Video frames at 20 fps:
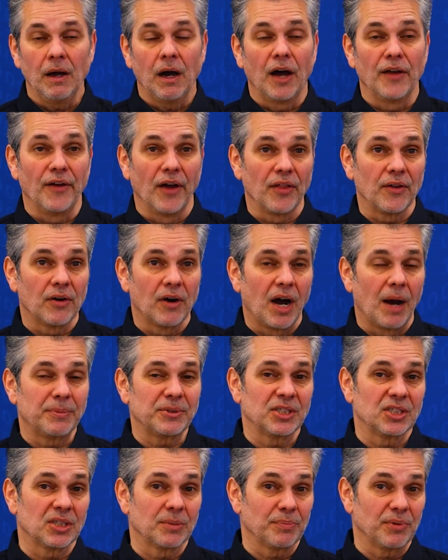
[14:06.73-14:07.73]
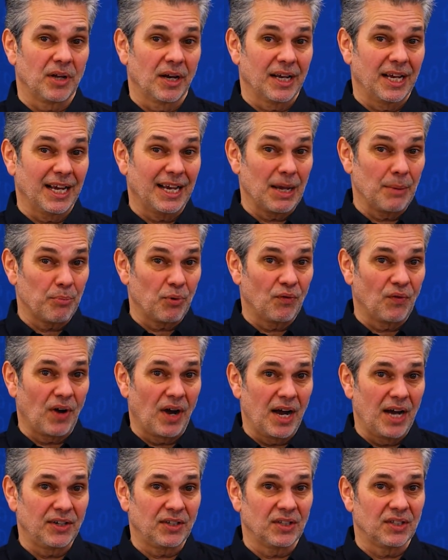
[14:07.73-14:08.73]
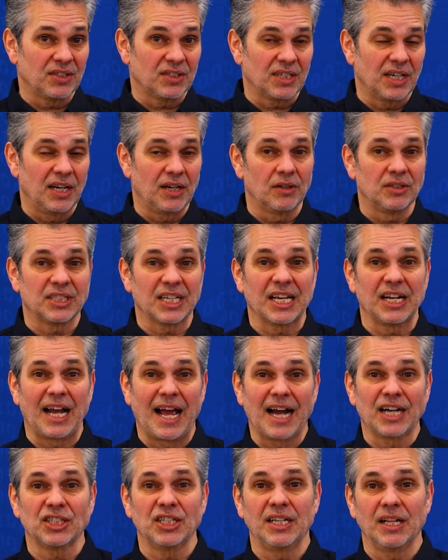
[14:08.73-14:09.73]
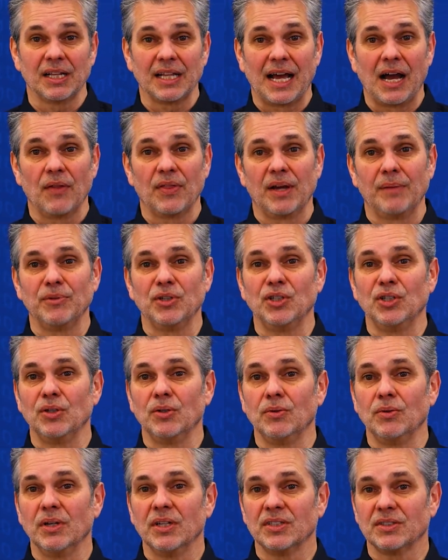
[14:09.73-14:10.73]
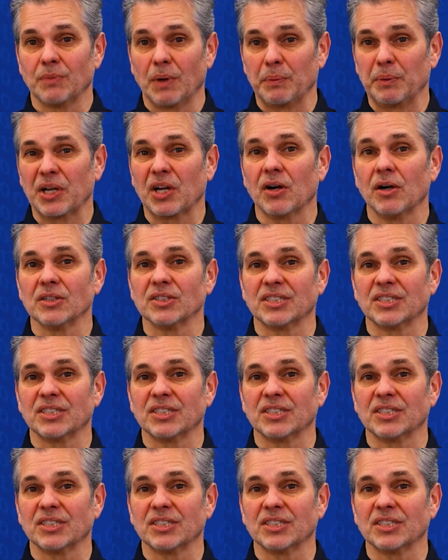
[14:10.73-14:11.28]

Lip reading: Another option the plugin can provide to the sender is it can actually allow them to do what we call